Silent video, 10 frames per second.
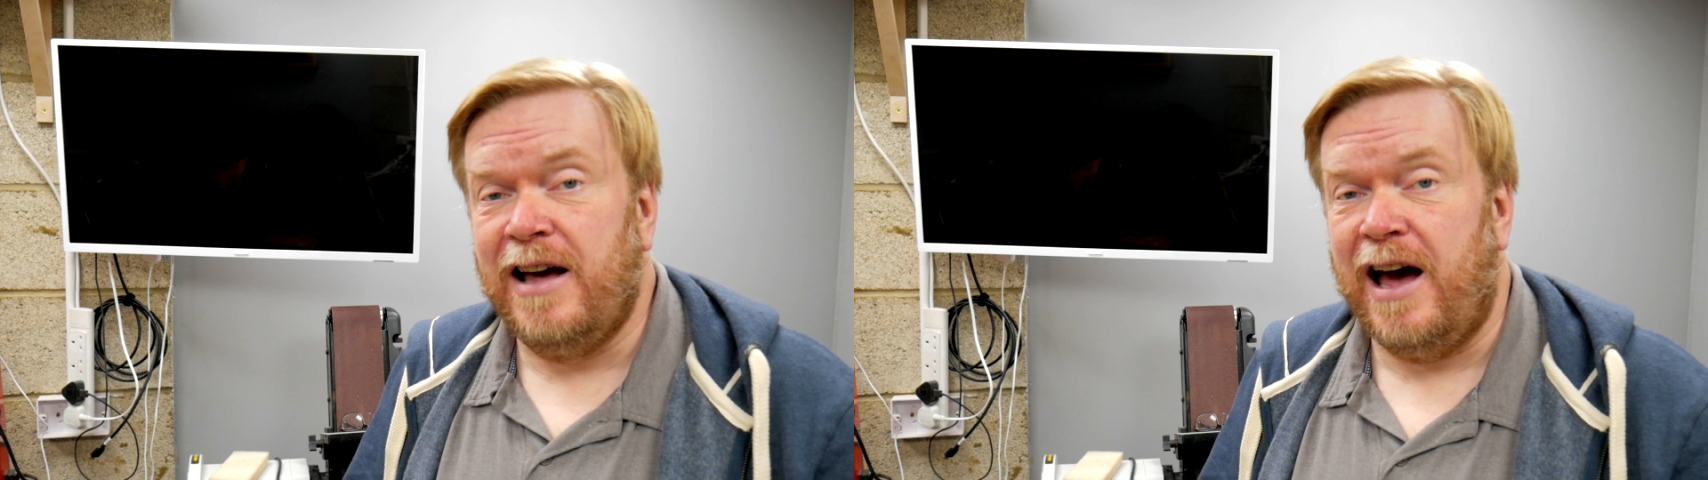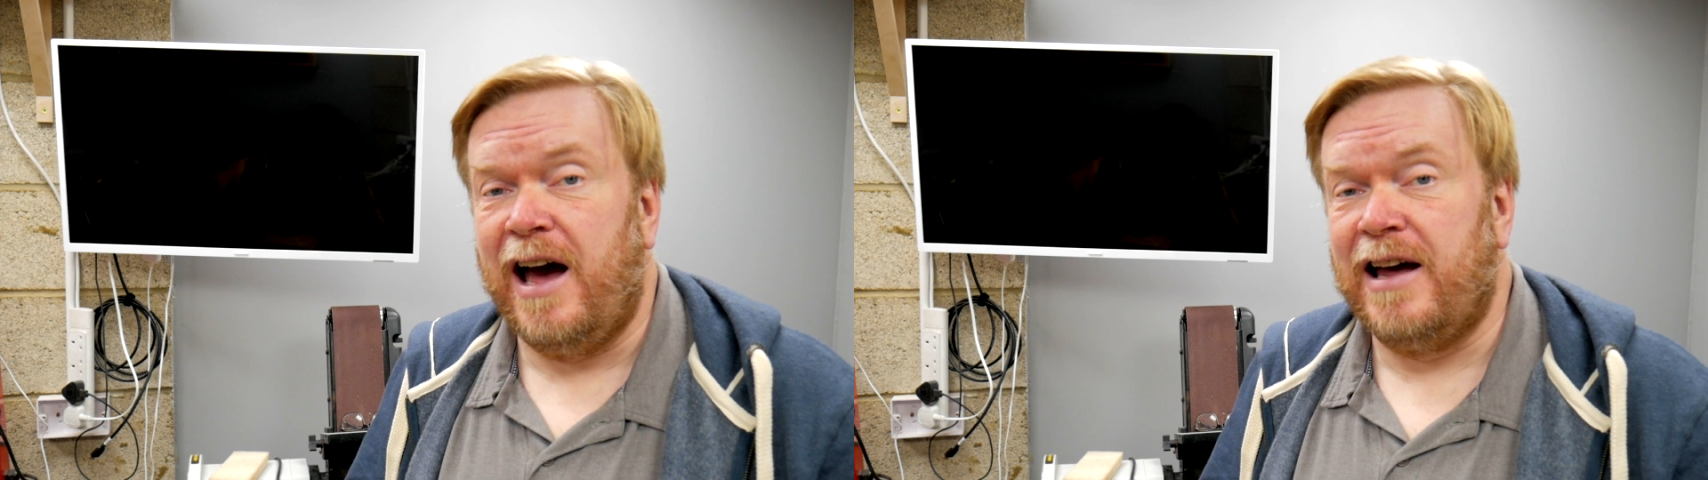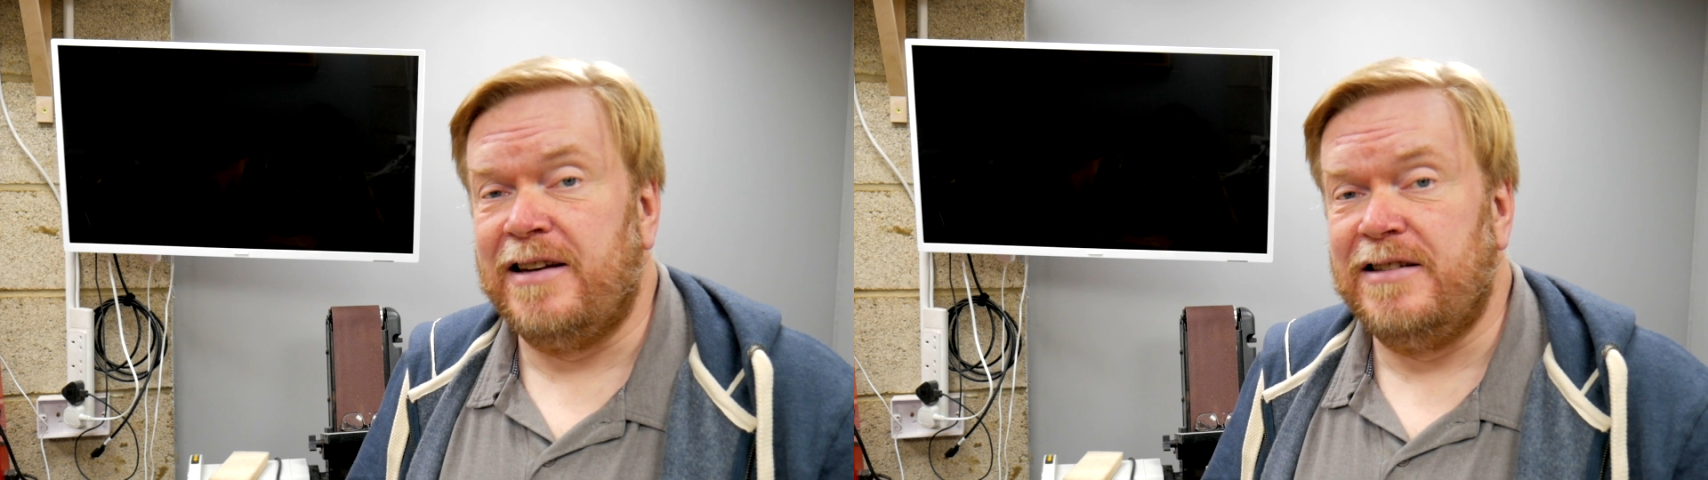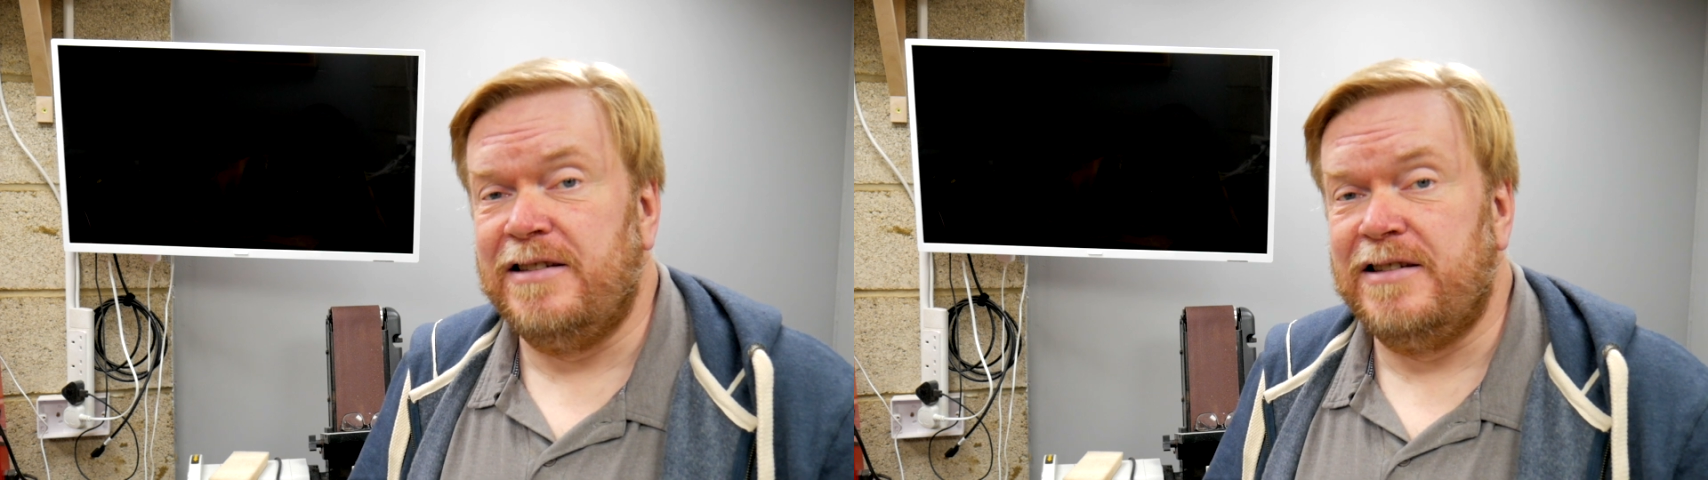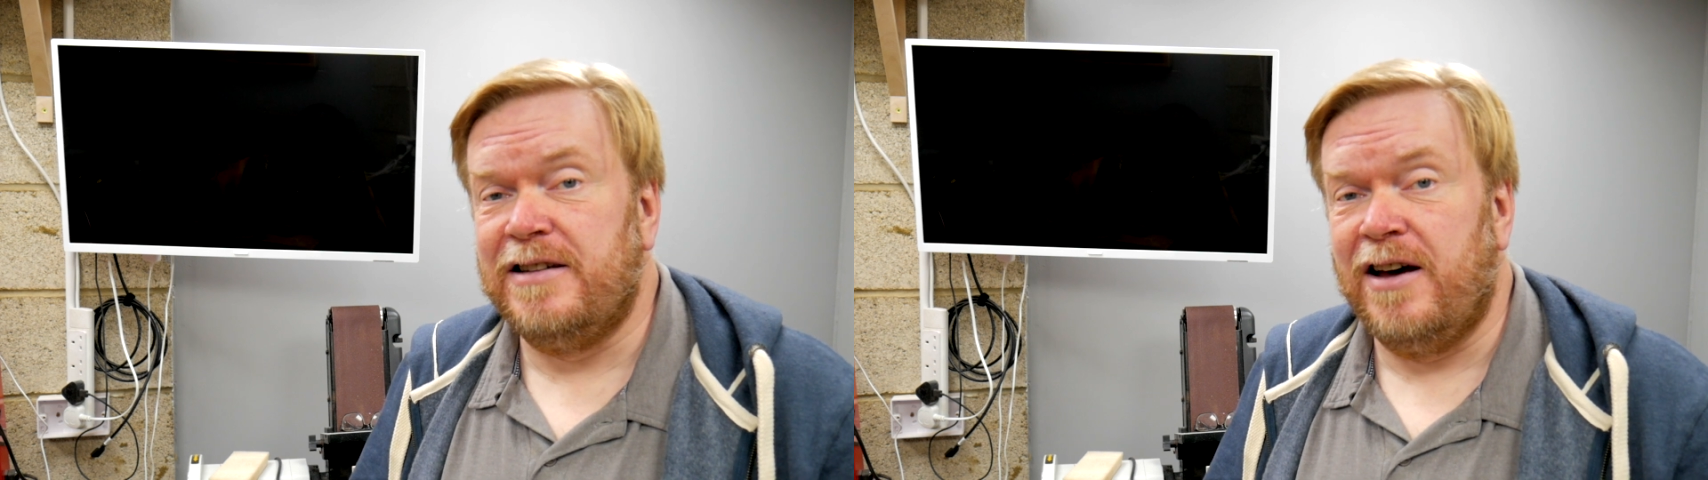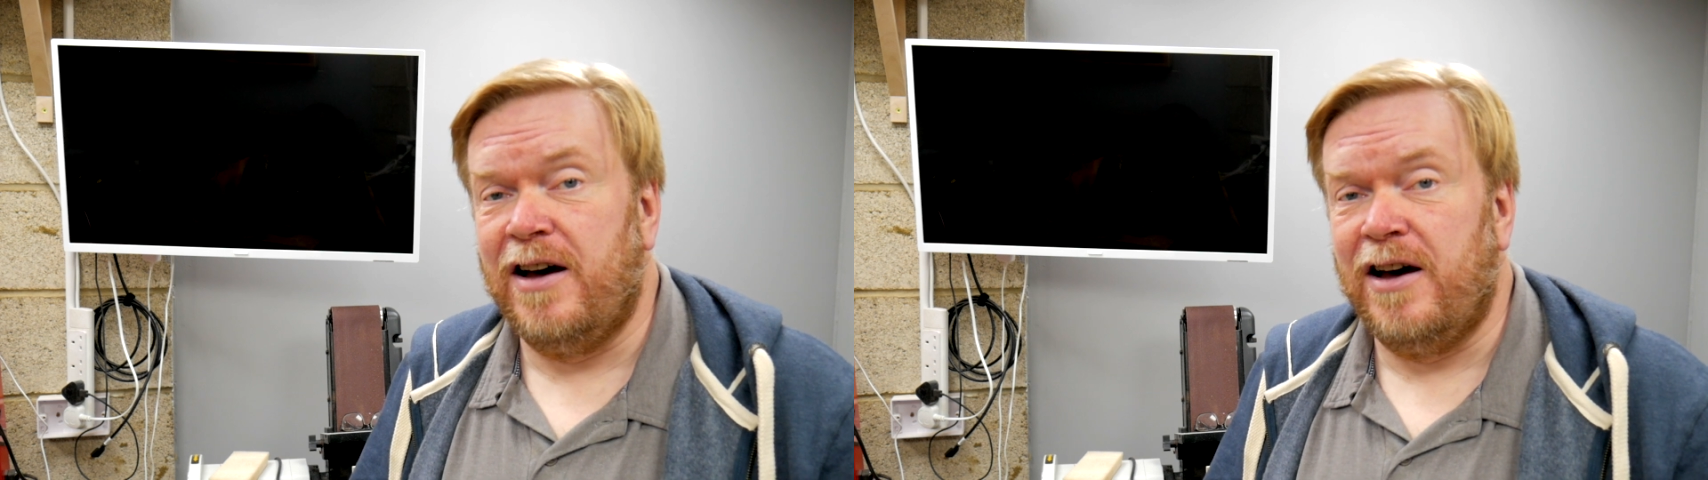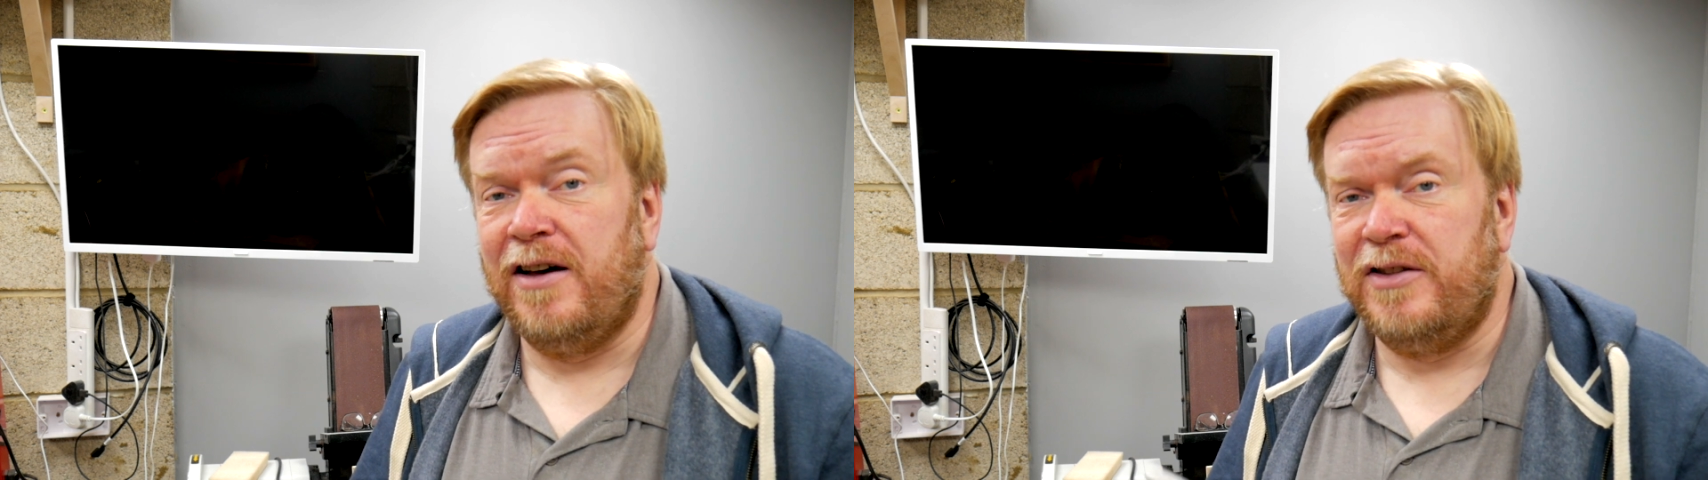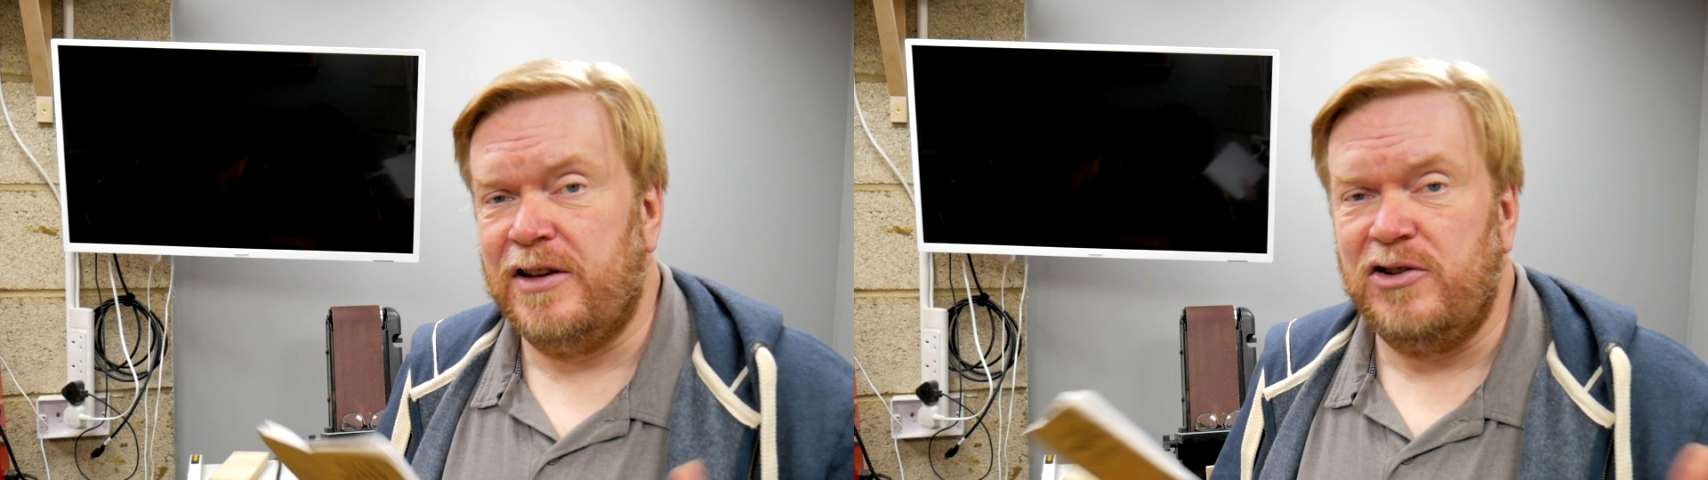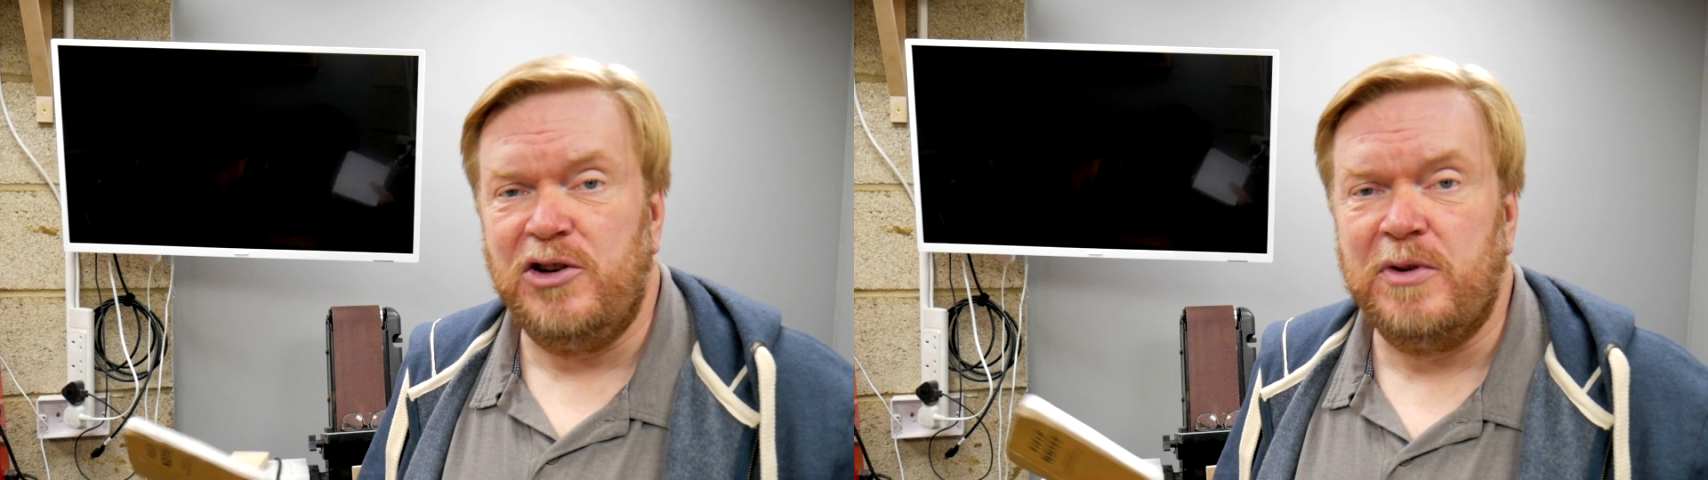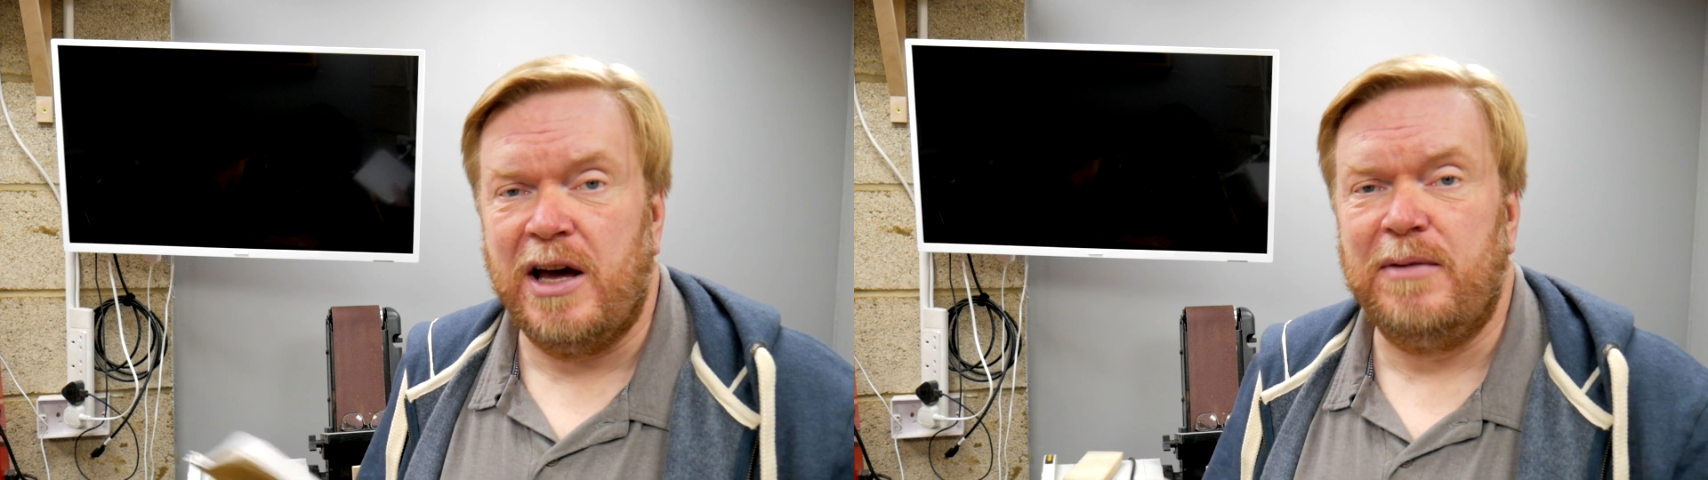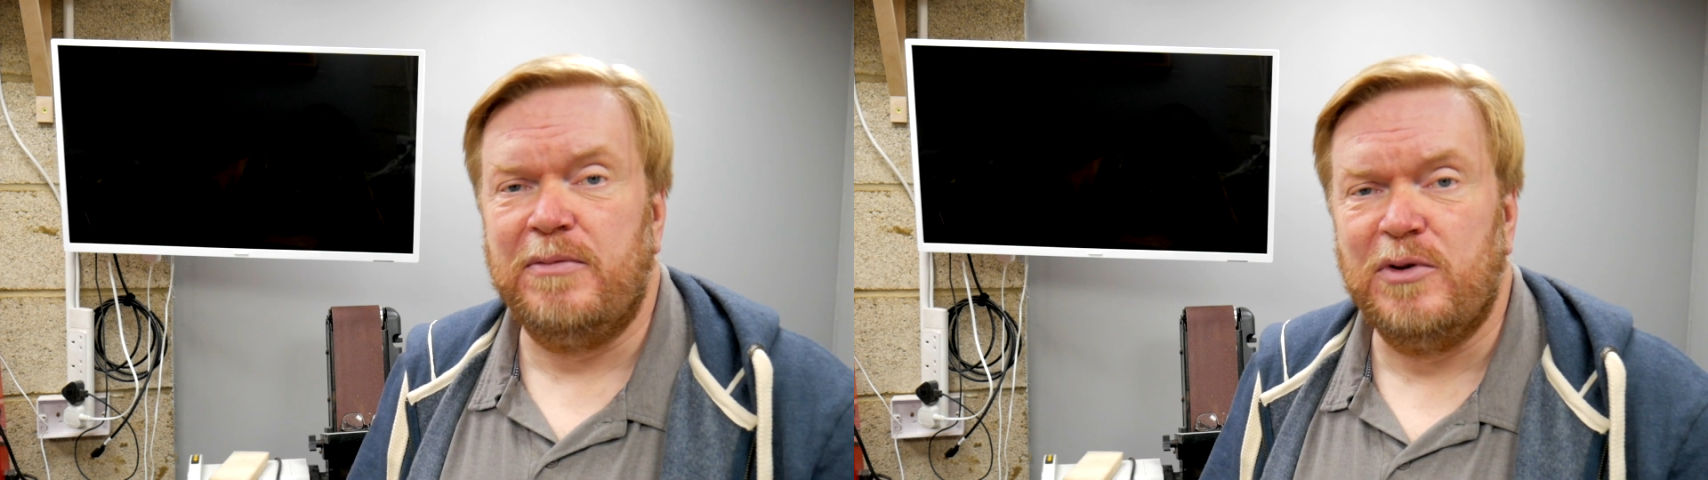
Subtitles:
and the new name